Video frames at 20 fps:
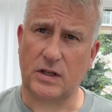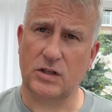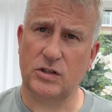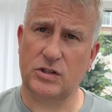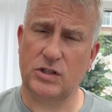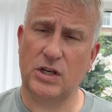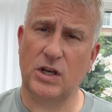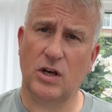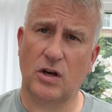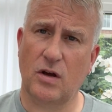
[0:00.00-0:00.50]

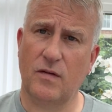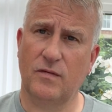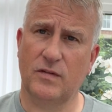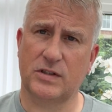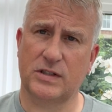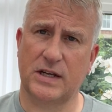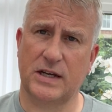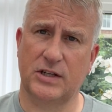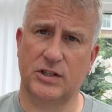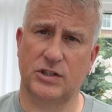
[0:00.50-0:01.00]
to your
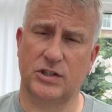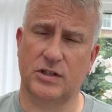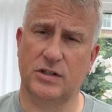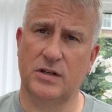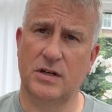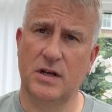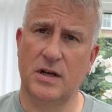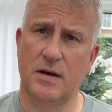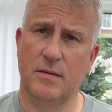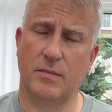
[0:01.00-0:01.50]
conversation,
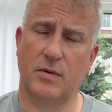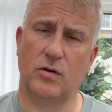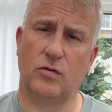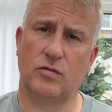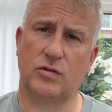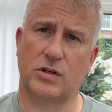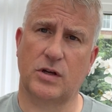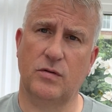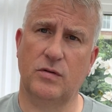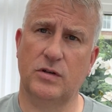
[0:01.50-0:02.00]
but
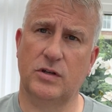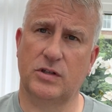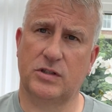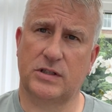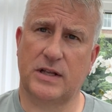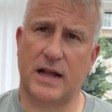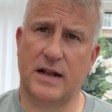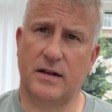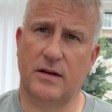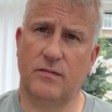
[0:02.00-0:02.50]
also
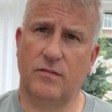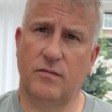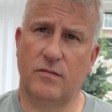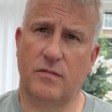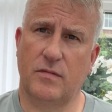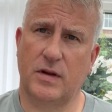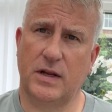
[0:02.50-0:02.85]
understand them